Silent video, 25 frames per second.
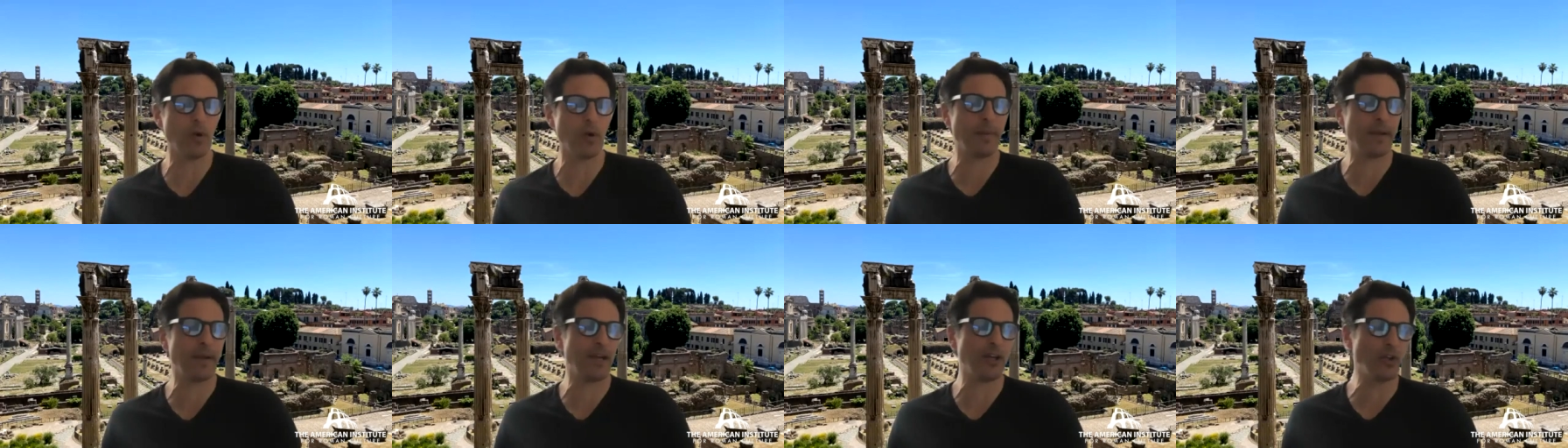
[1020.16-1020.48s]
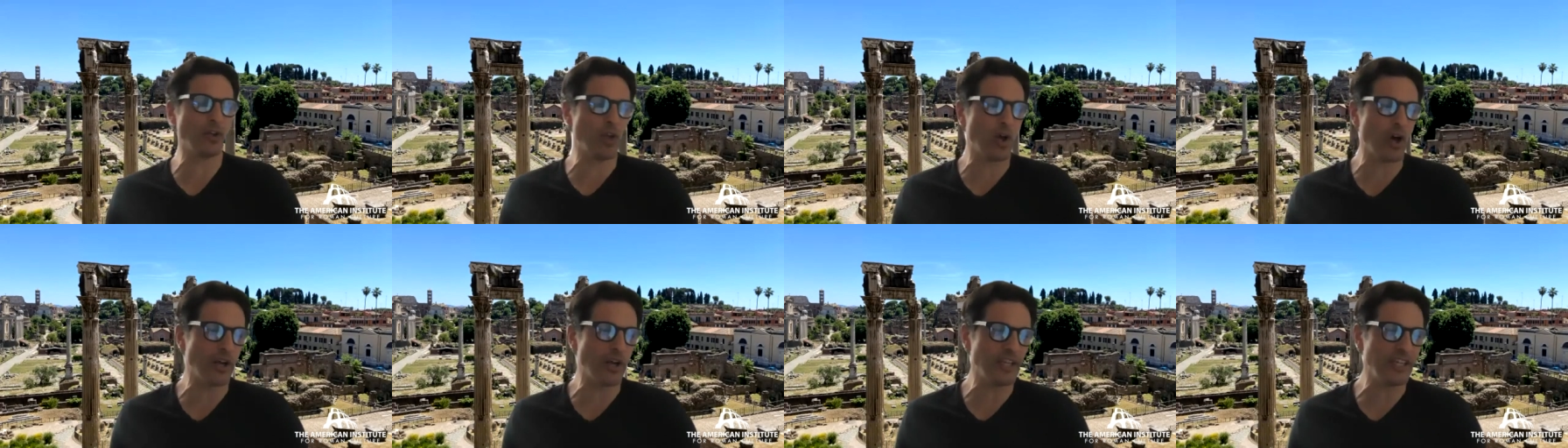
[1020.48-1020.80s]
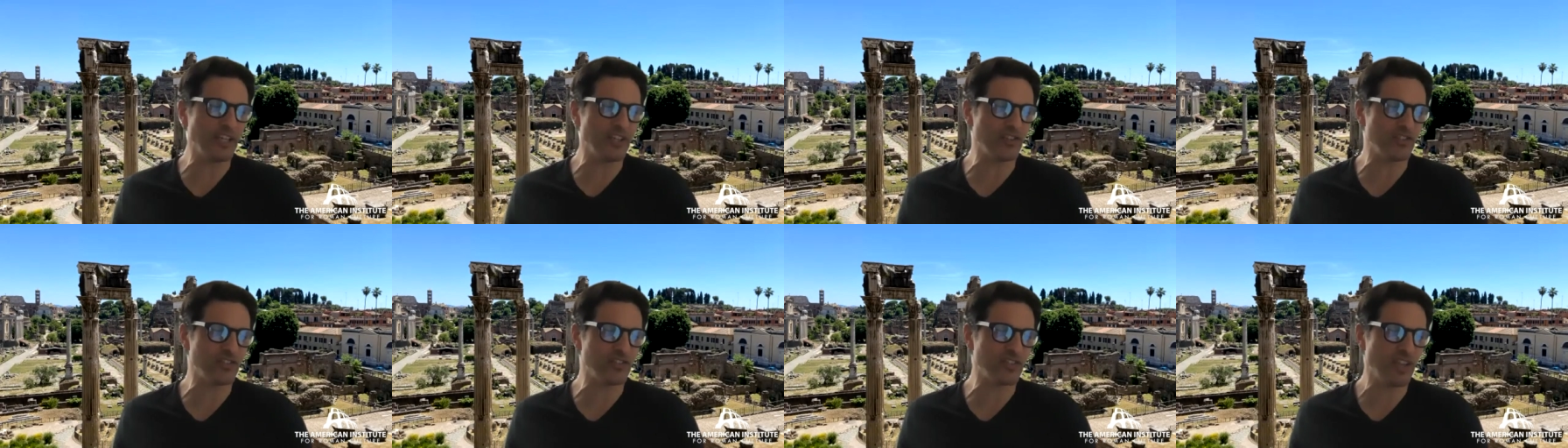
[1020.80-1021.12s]
by
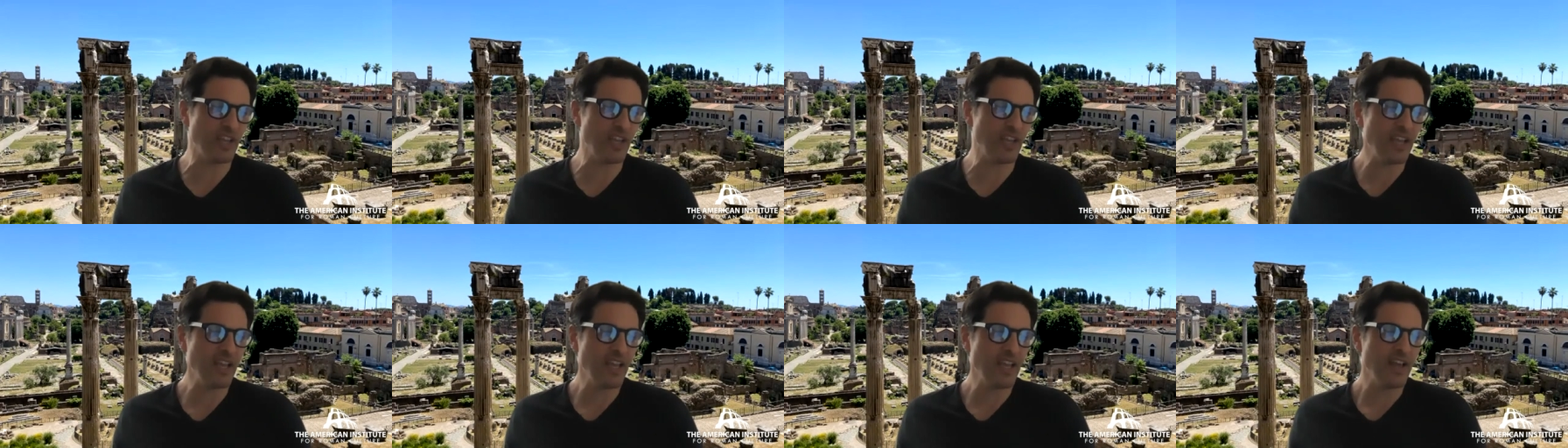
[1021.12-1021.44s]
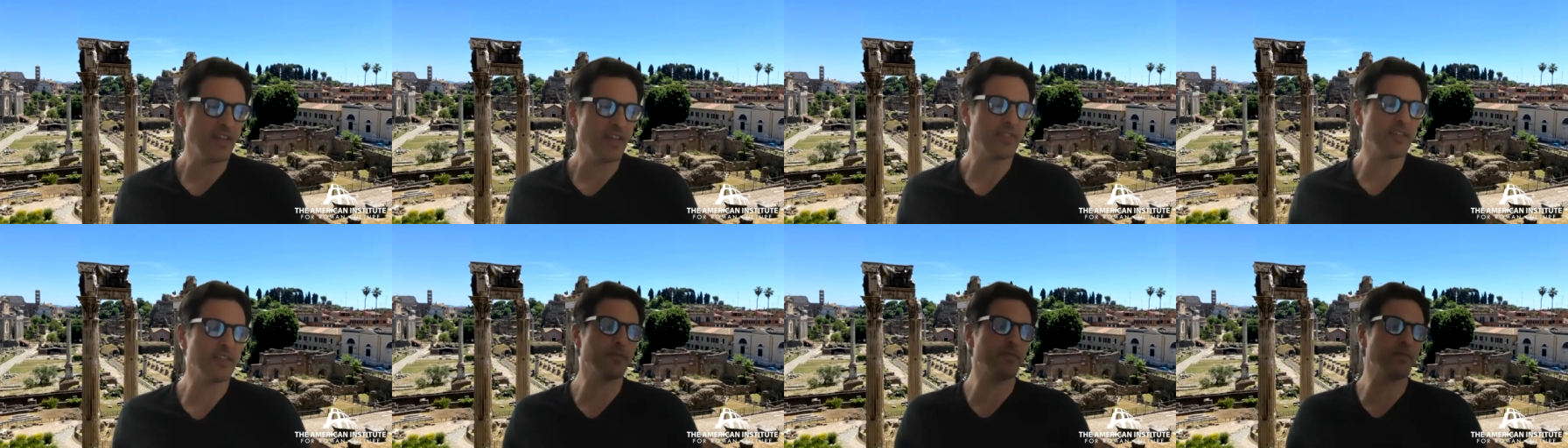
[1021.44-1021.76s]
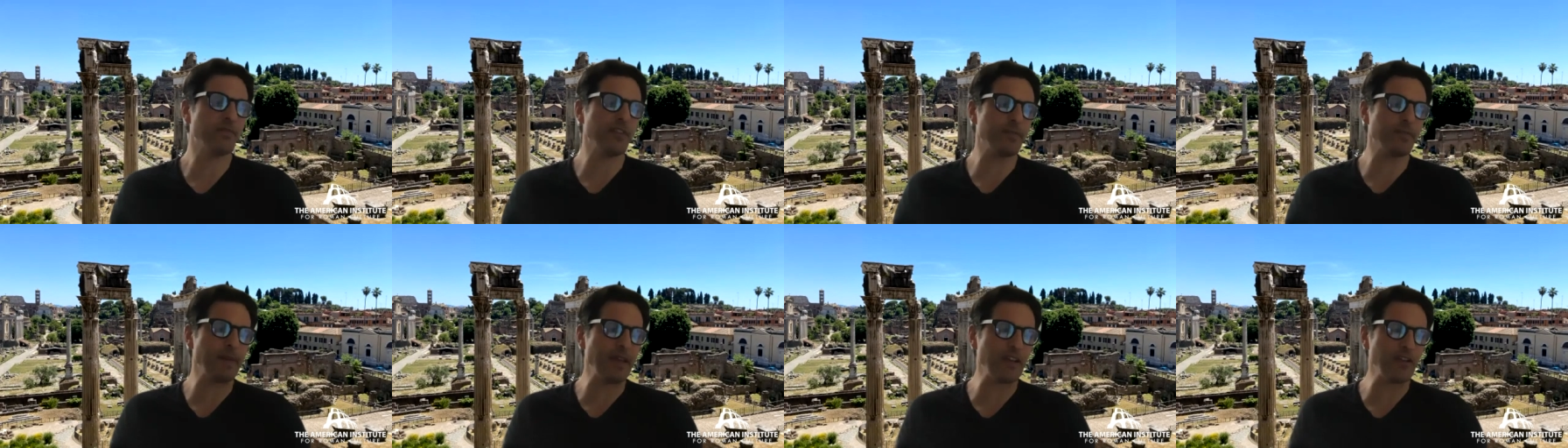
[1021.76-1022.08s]
Claudius. Then
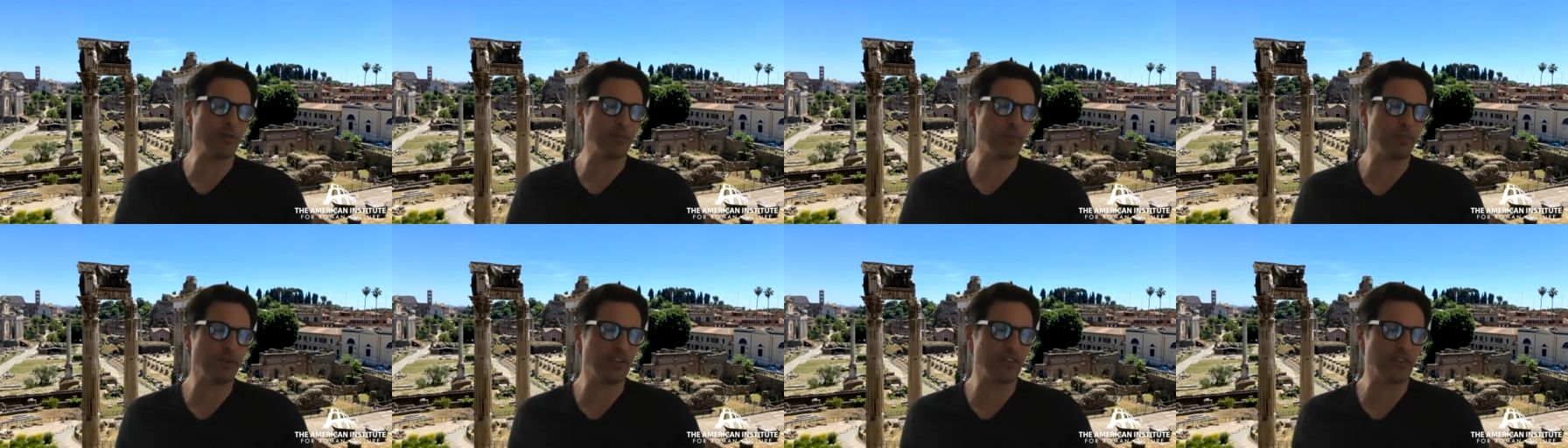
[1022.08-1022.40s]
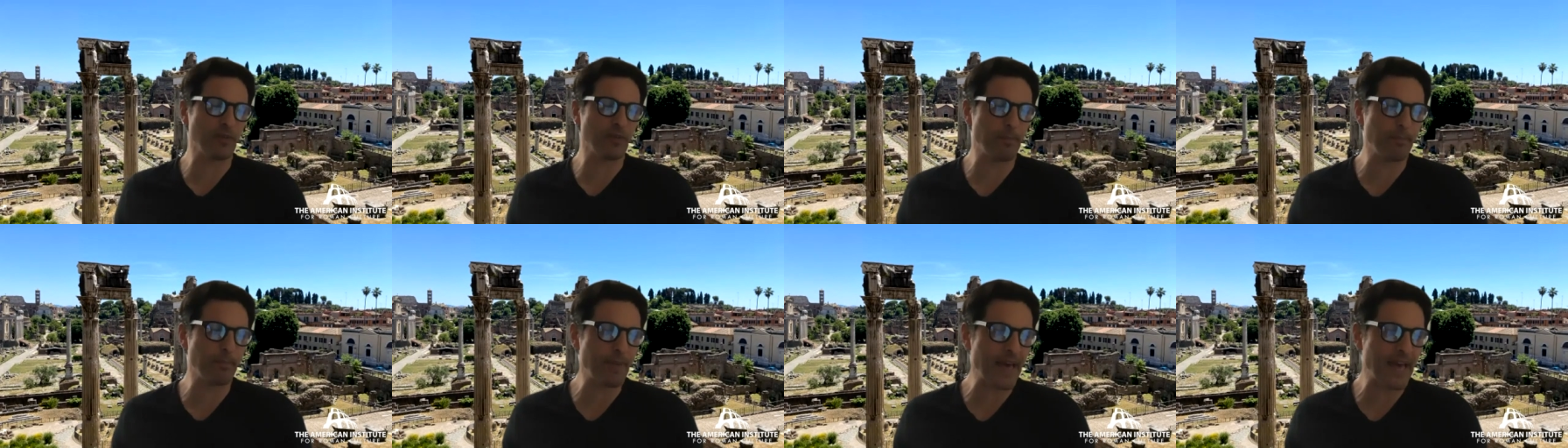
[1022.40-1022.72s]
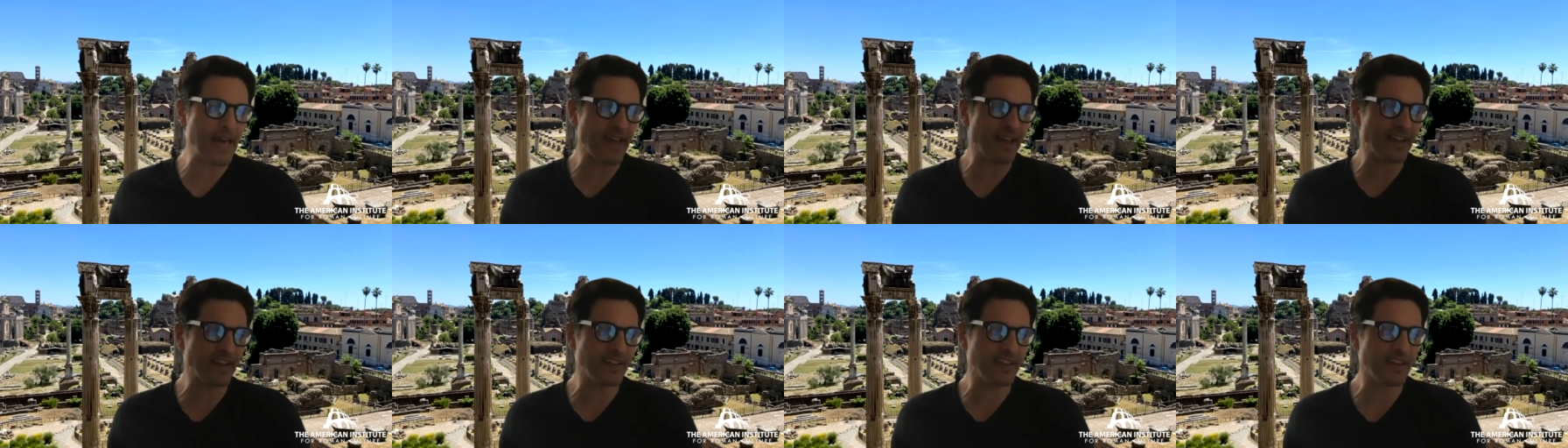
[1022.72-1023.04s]
Vespasian brings it
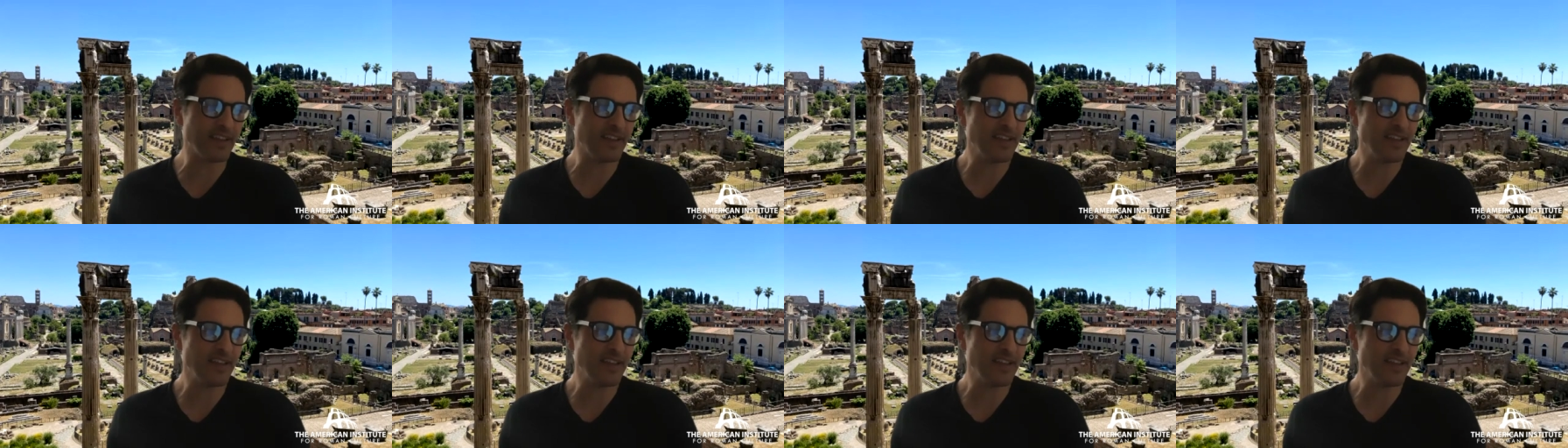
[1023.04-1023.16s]
back